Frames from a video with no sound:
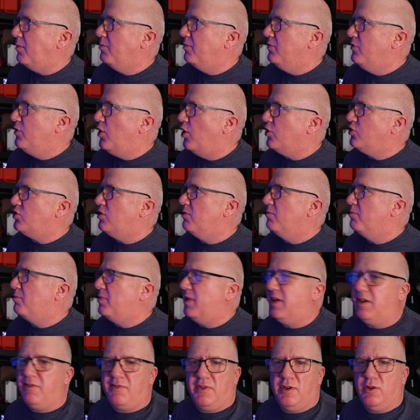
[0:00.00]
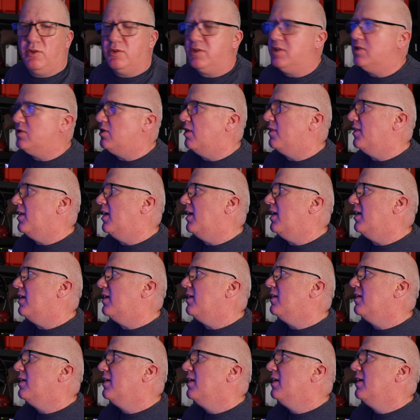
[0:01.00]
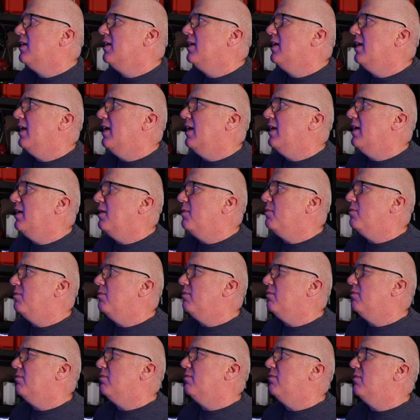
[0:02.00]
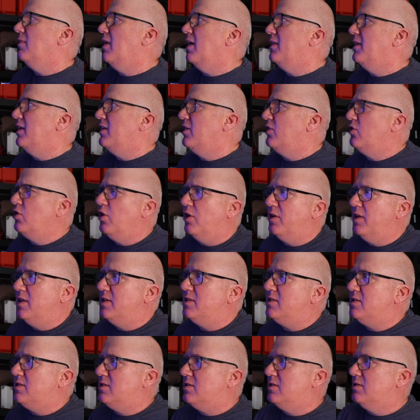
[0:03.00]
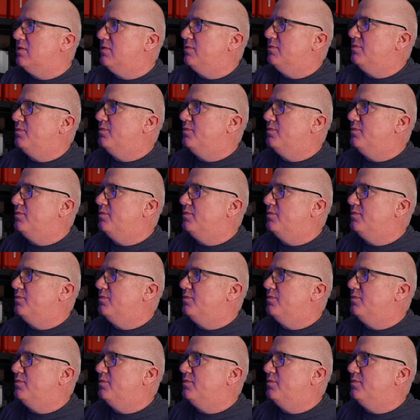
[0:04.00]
notch and peak filters on there, and then you've got this